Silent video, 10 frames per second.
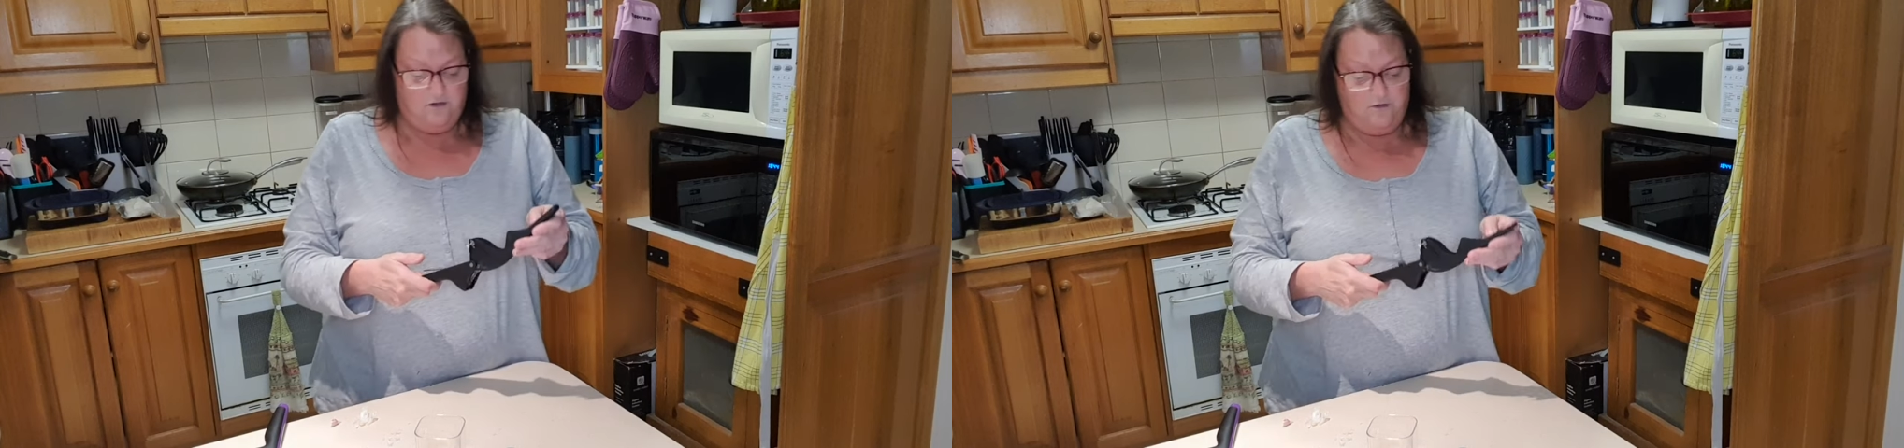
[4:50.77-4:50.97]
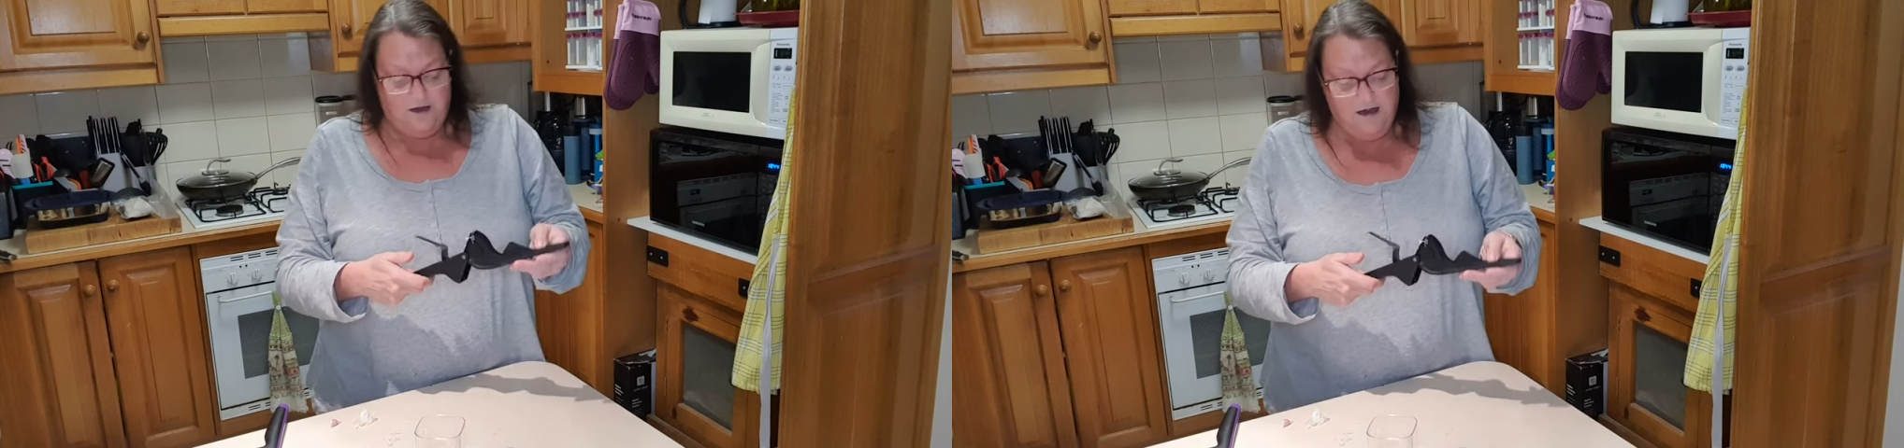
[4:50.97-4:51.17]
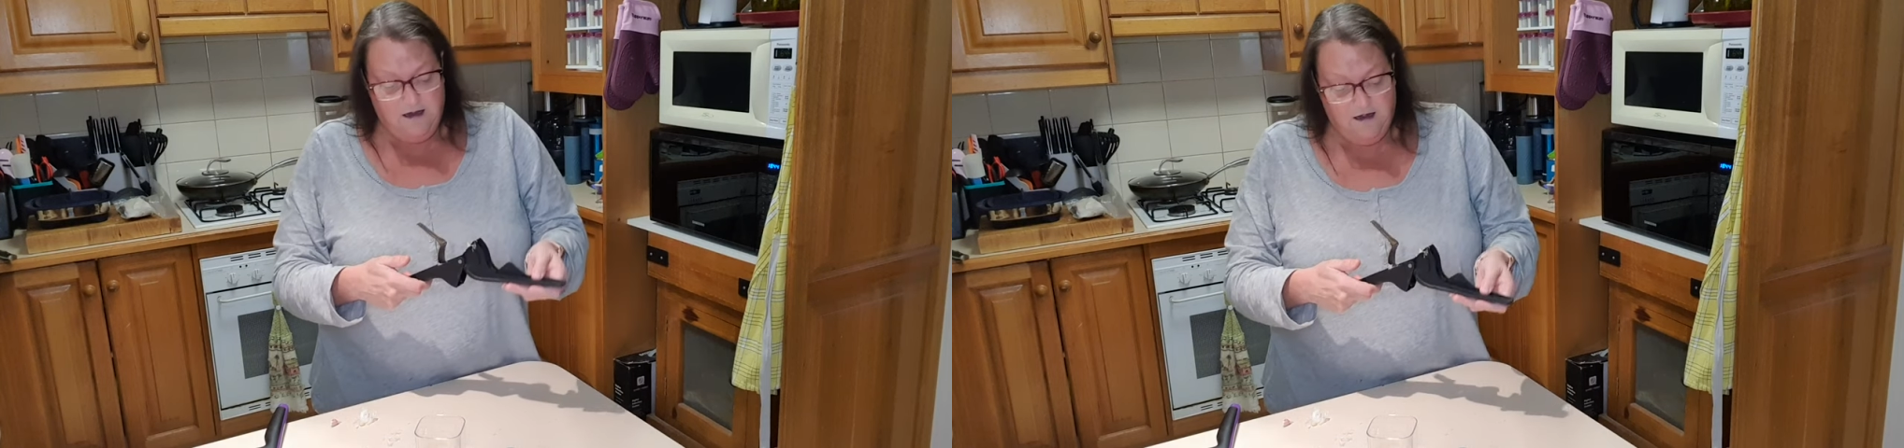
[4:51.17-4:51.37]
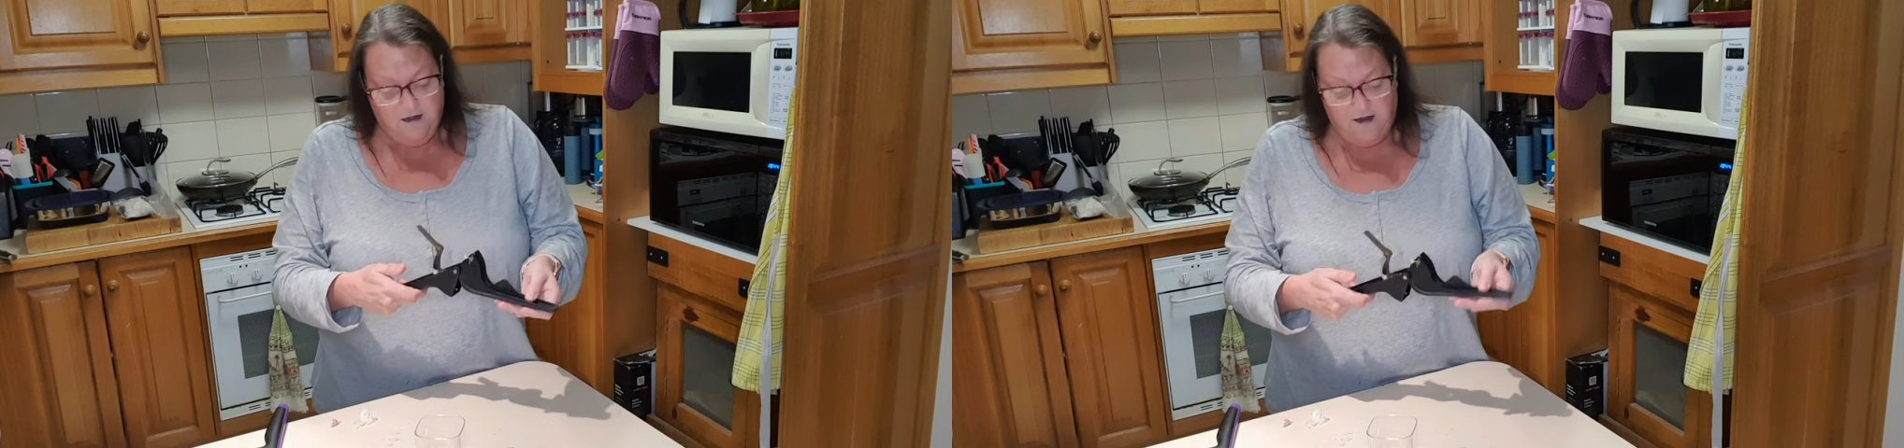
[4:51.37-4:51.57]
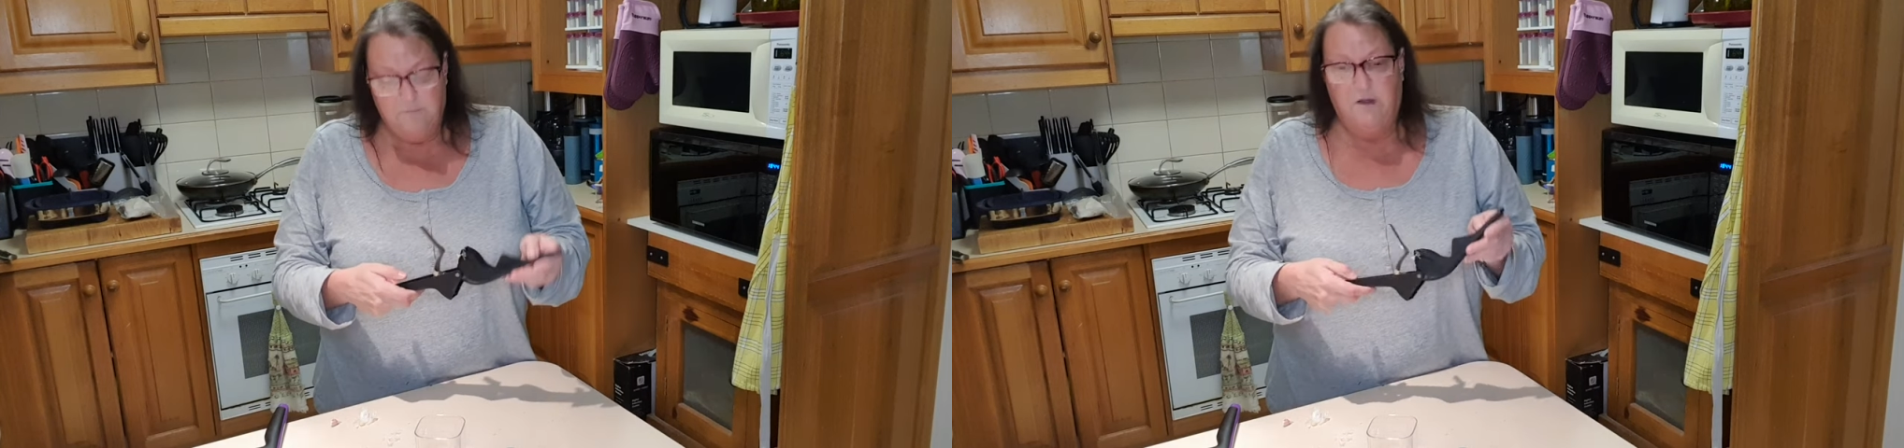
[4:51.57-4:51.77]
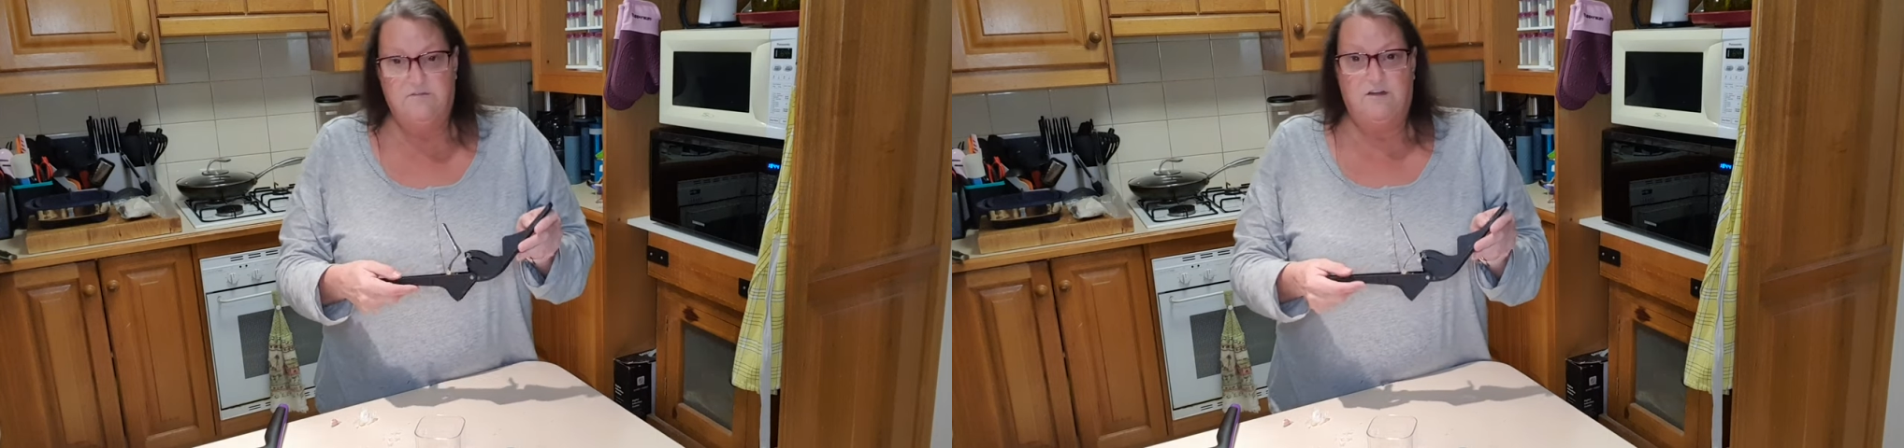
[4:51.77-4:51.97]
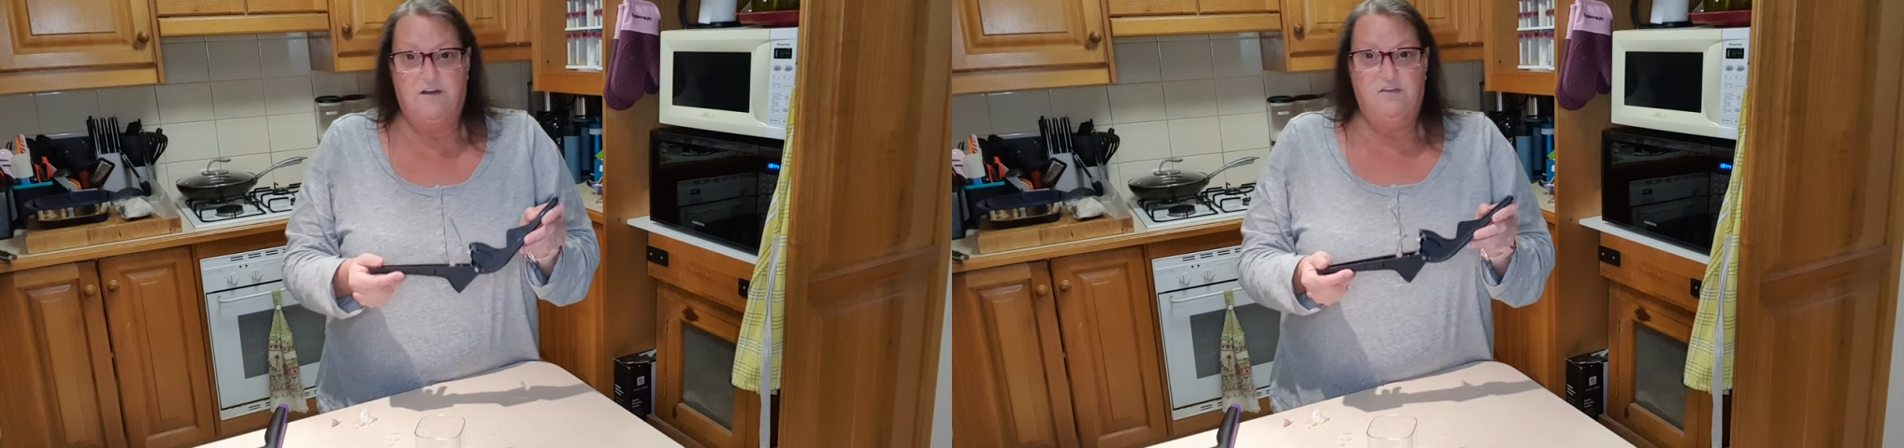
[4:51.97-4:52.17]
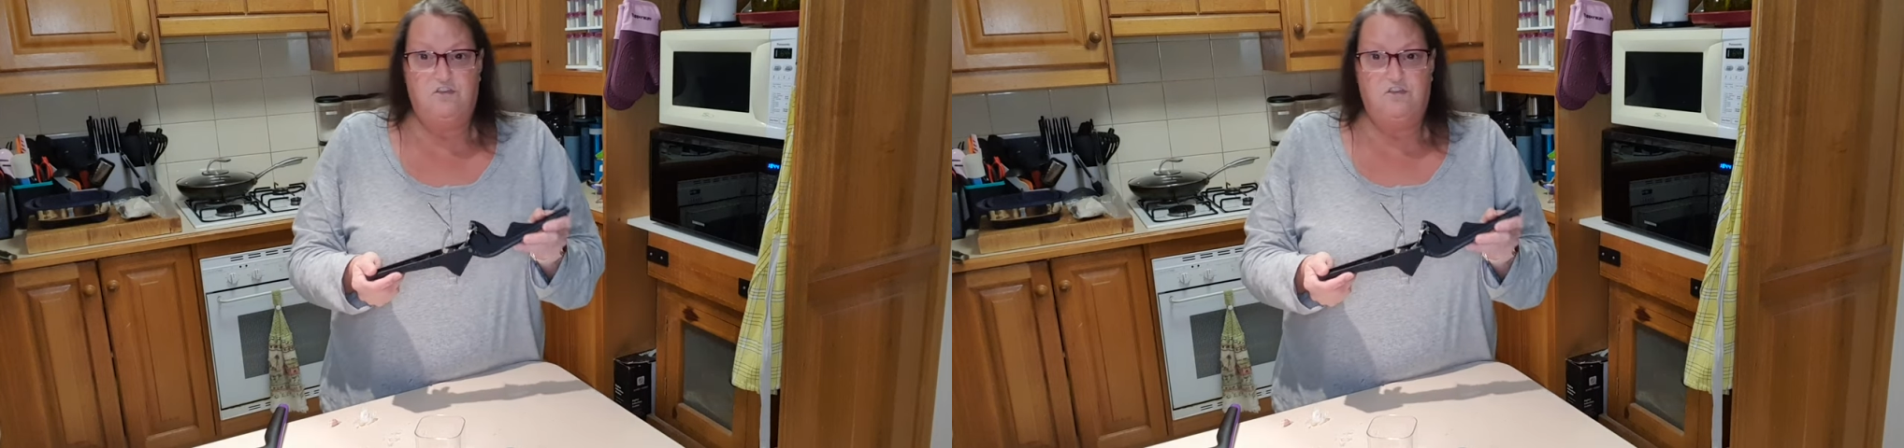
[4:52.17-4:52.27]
So I'm not very